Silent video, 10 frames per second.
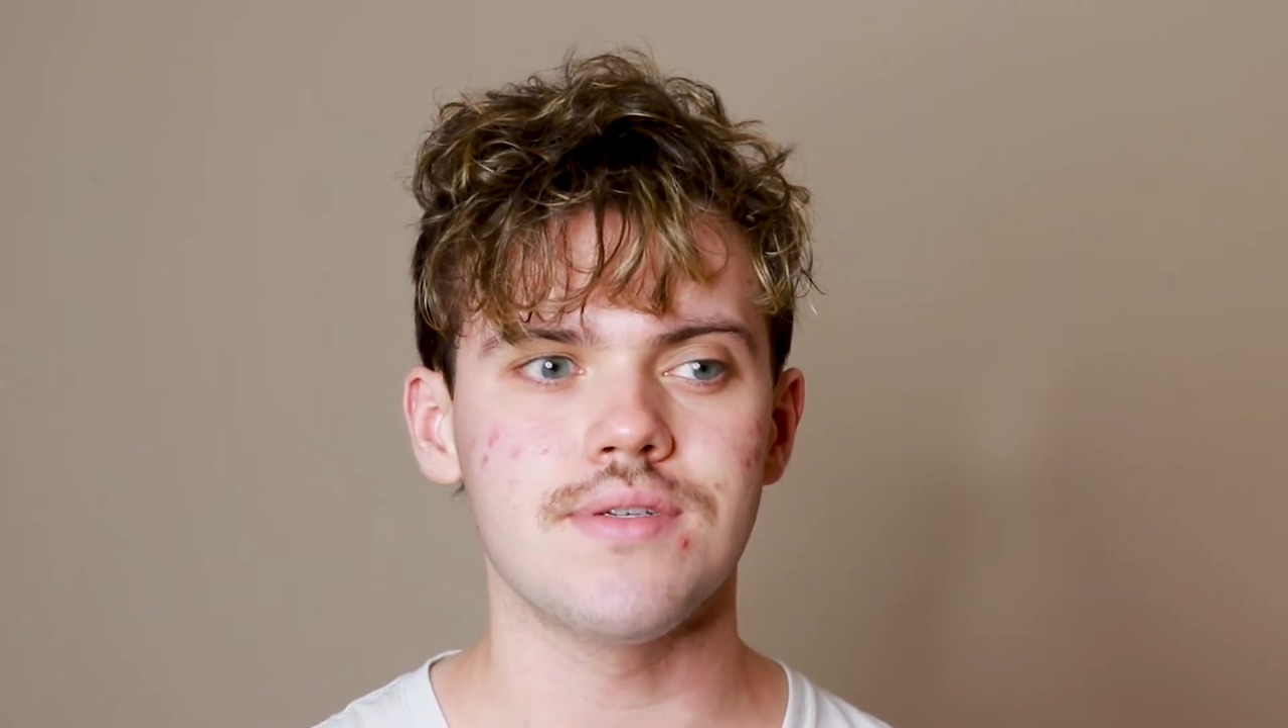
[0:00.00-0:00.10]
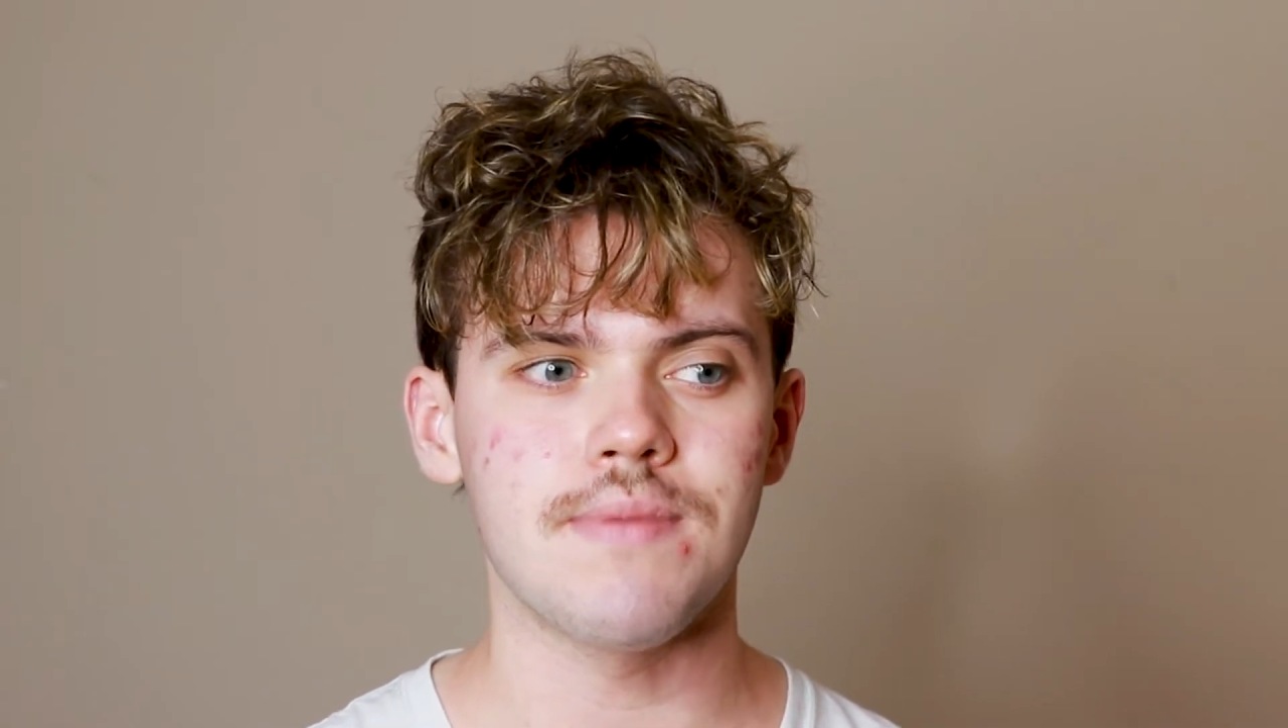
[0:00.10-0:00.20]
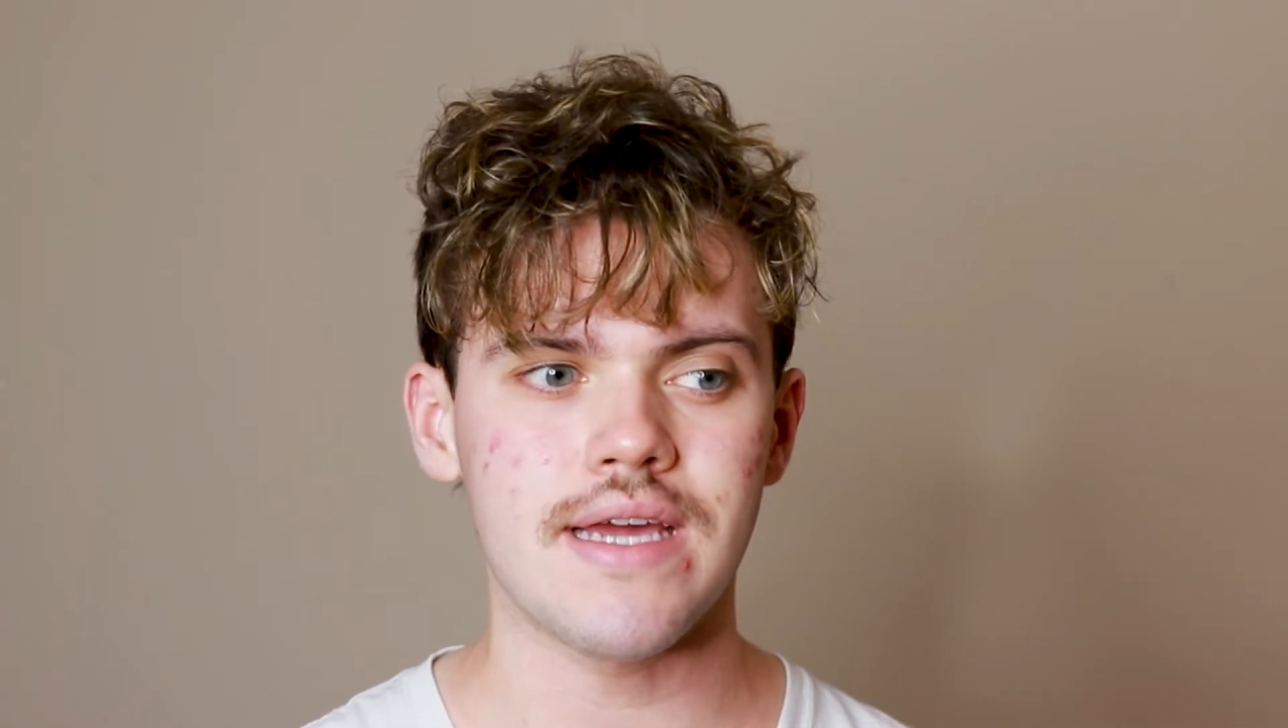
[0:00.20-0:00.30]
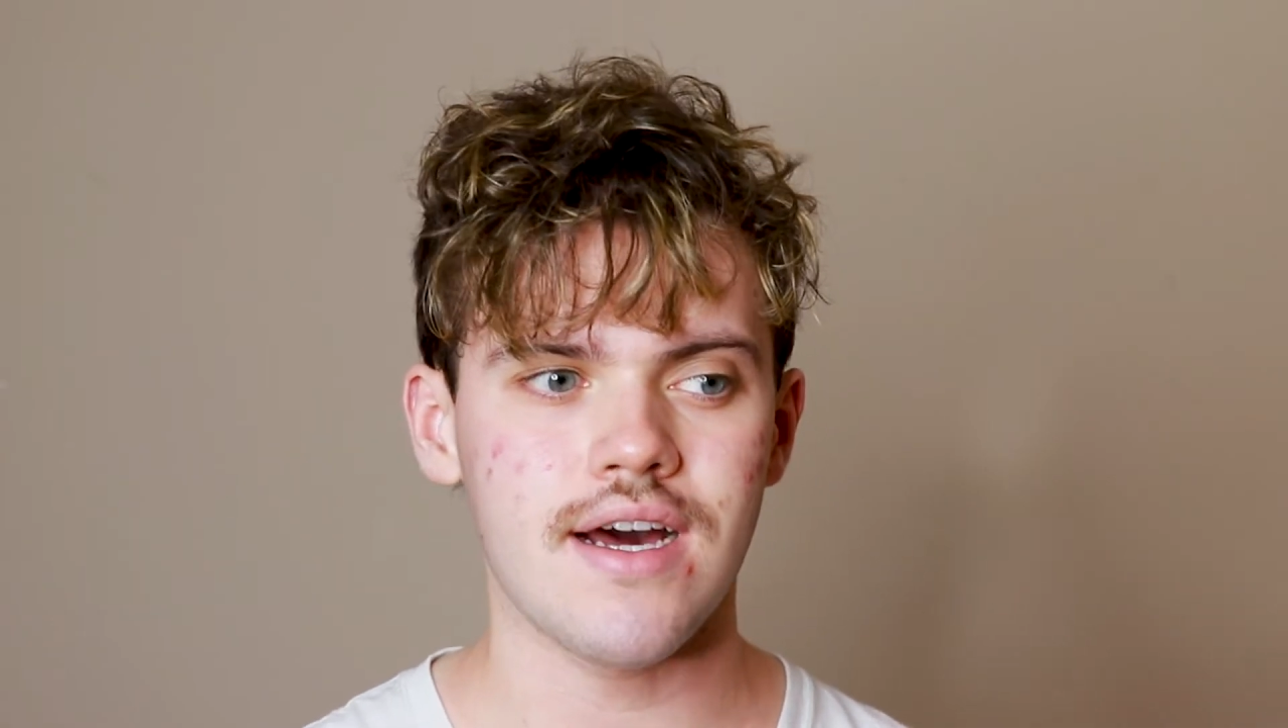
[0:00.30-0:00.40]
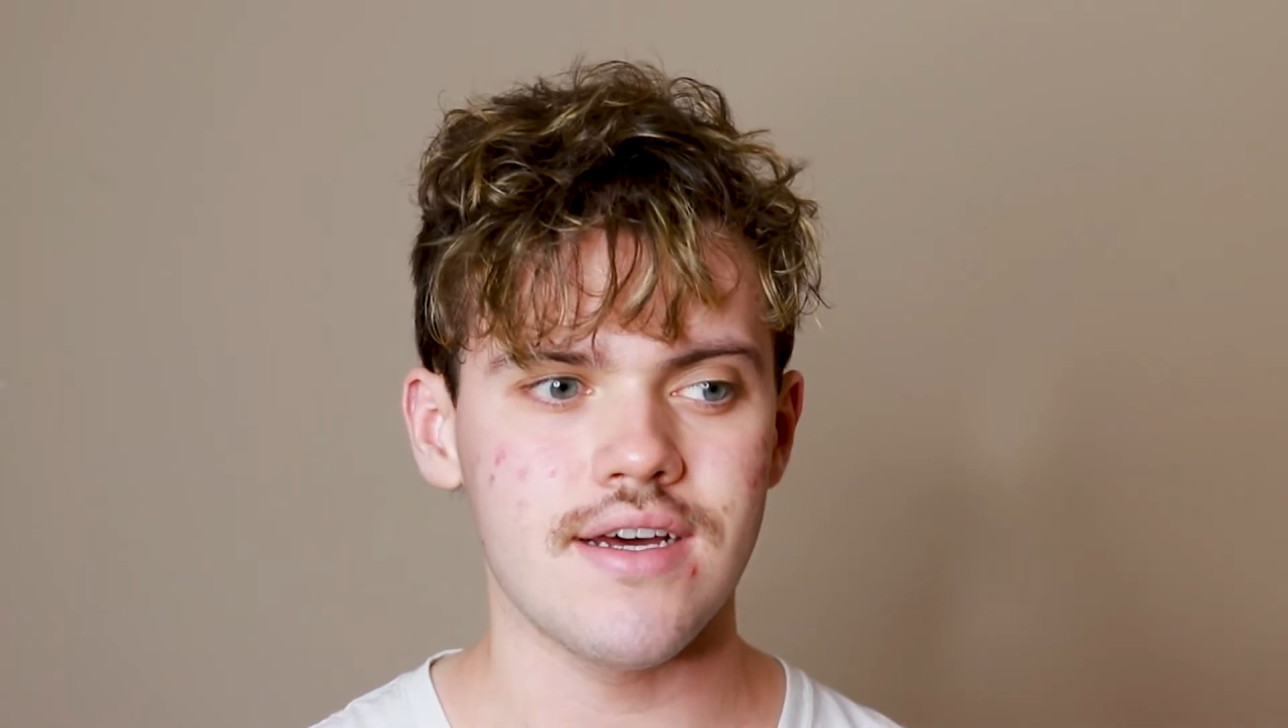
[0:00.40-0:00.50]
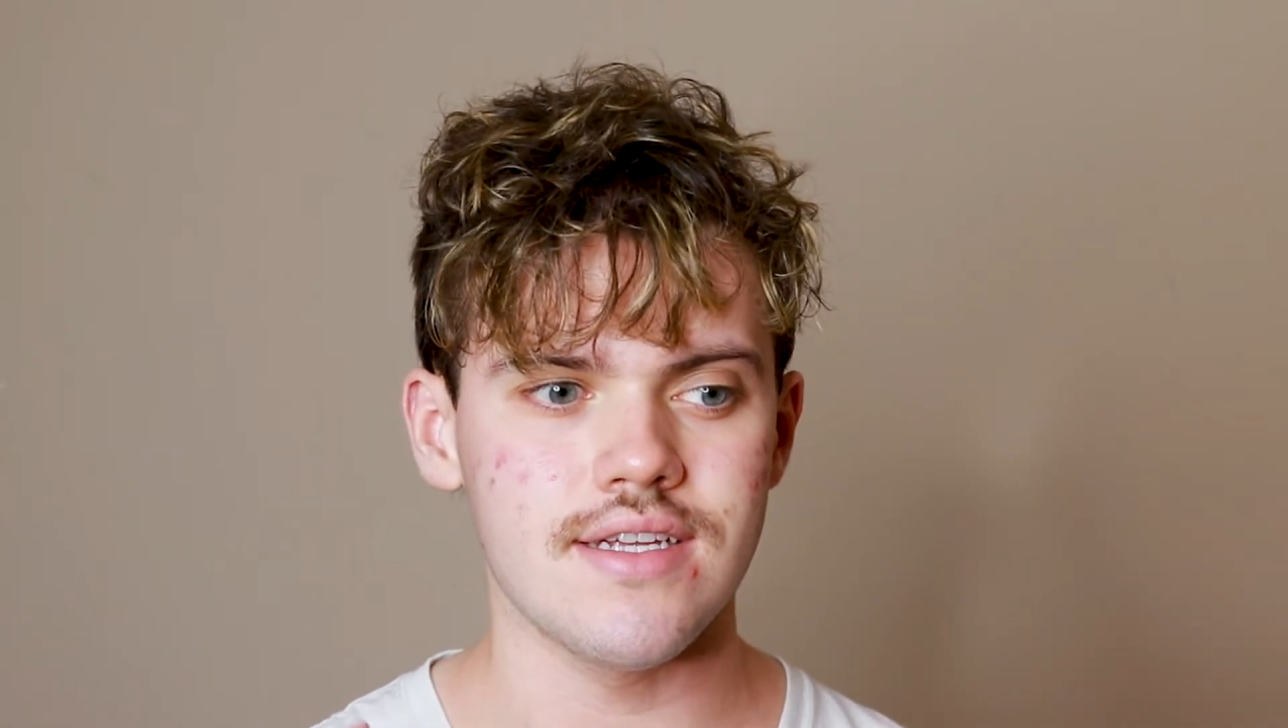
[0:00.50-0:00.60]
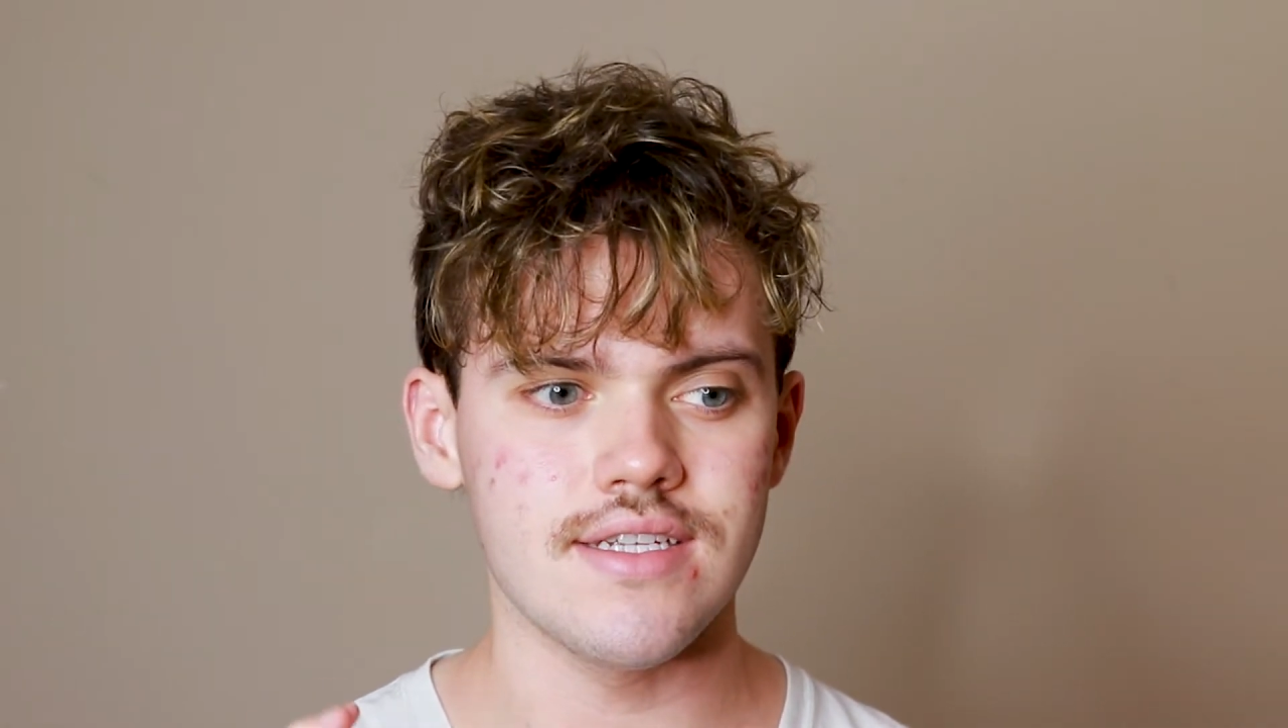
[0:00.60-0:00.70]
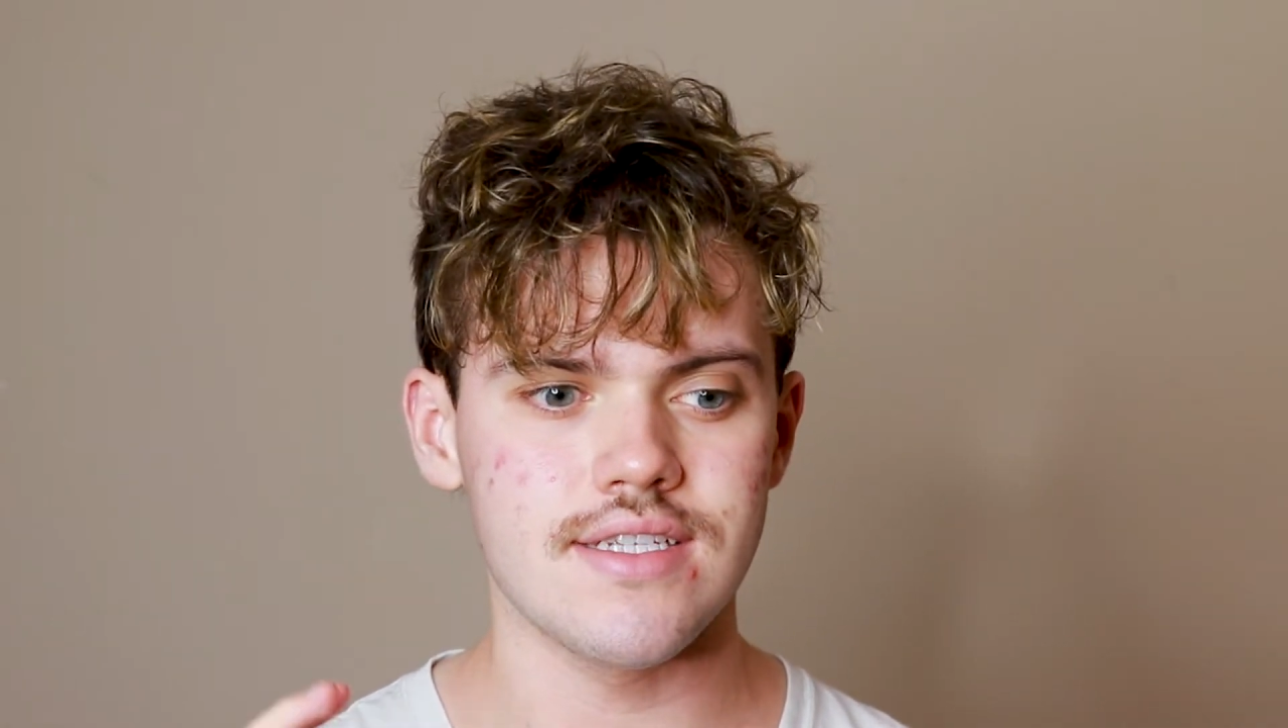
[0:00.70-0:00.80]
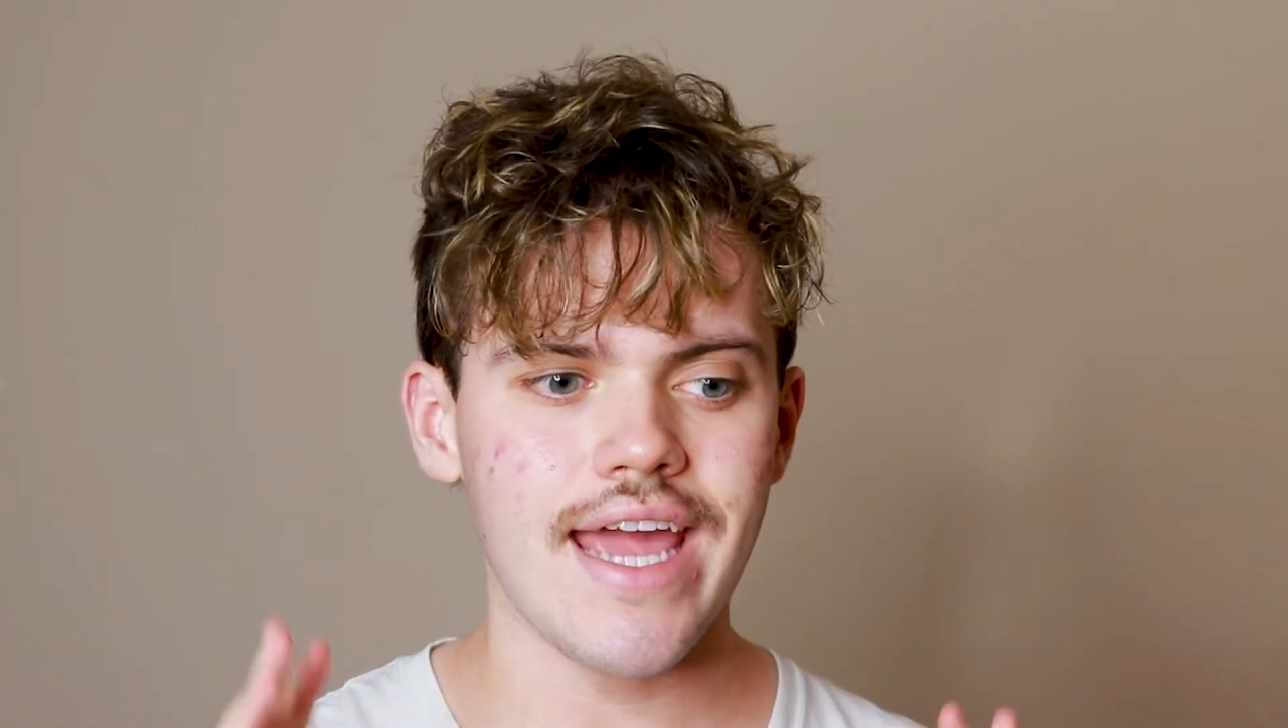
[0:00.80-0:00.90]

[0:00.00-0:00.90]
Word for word: because